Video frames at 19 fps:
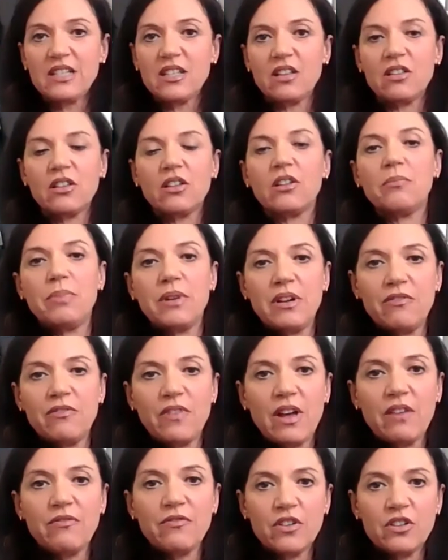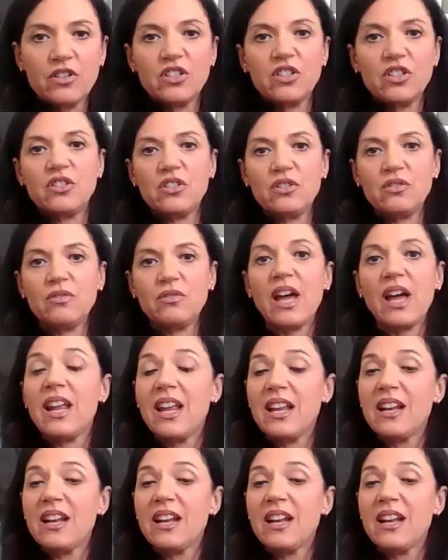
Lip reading: takes a little bit of effort to do that.